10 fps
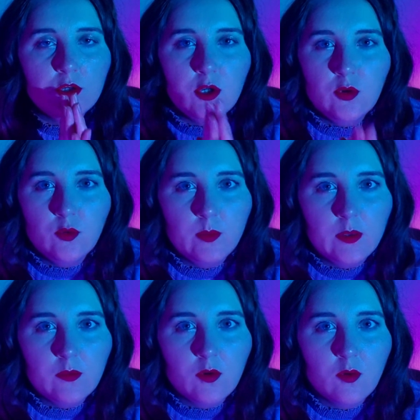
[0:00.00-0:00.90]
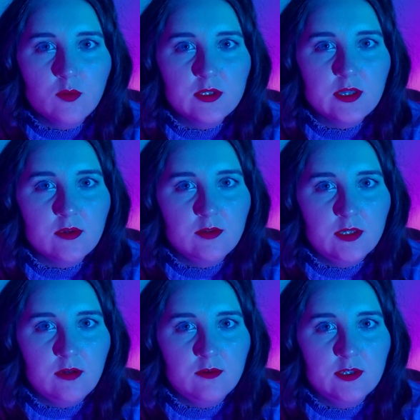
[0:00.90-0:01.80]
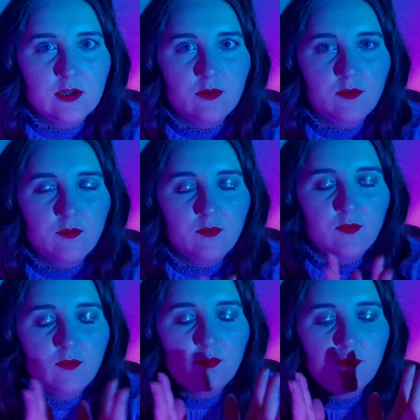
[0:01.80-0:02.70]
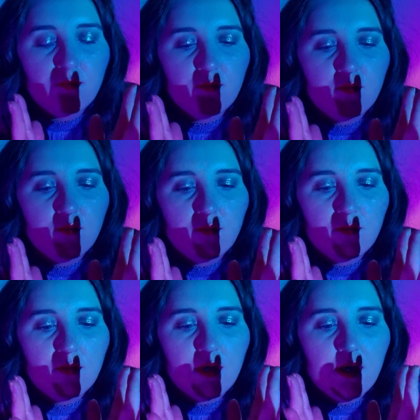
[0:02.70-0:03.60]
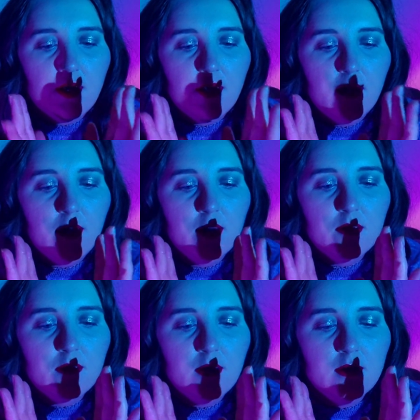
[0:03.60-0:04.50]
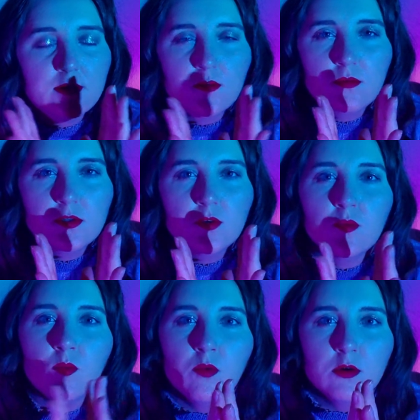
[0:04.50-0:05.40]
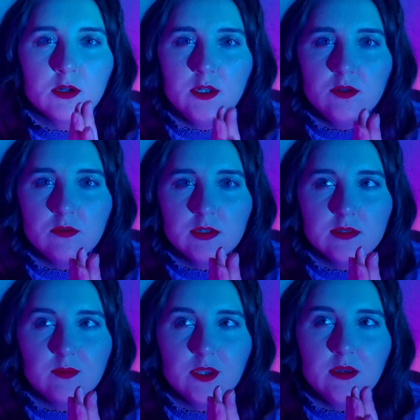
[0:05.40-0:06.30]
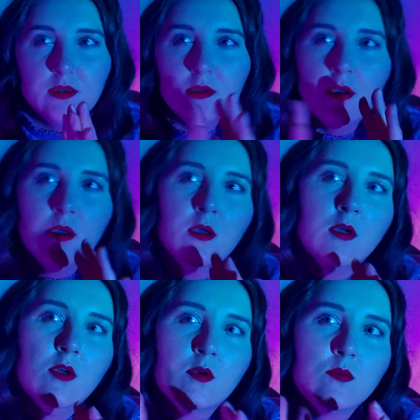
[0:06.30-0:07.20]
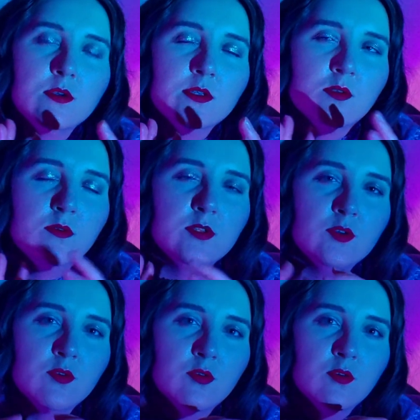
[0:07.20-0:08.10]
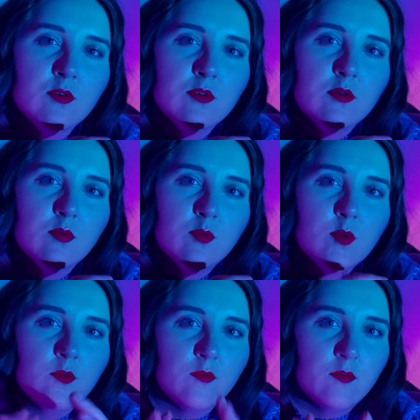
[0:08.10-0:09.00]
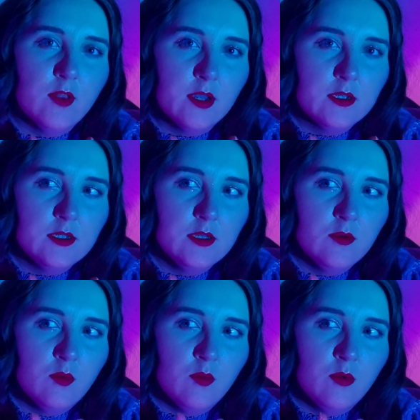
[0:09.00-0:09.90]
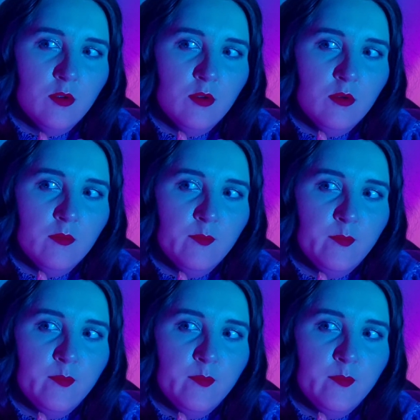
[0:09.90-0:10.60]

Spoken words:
you don't meet the goals that you set yourself. I think as long as you're working towards something, or as long as you're reflecting on,